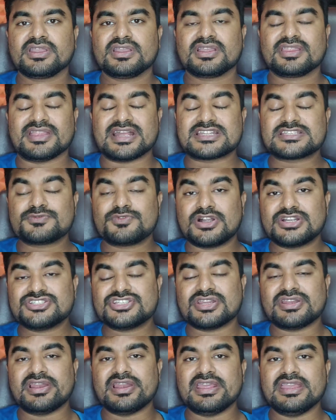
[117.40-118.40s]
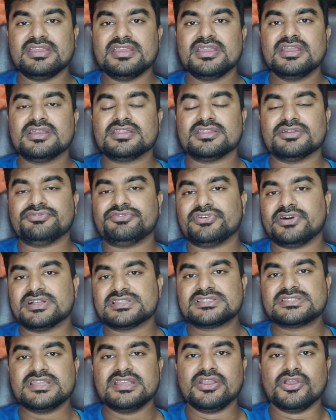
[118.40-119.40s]
That's what generally the
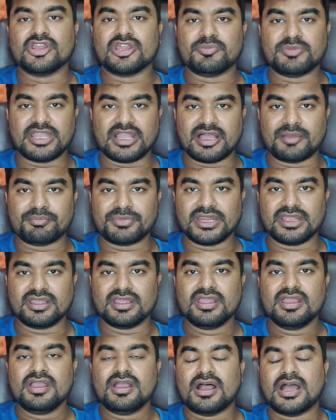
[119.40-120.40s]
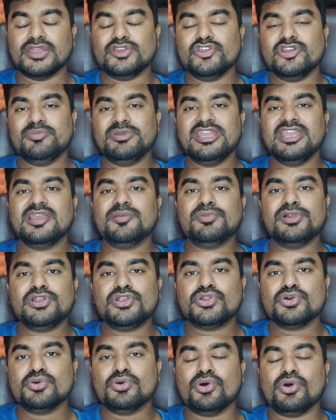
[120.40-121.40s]
first thing gonna be happening, and you'll be able
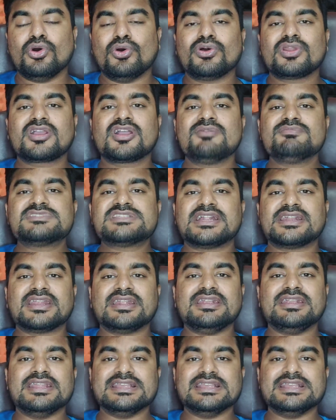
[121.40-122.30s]
to overcome certain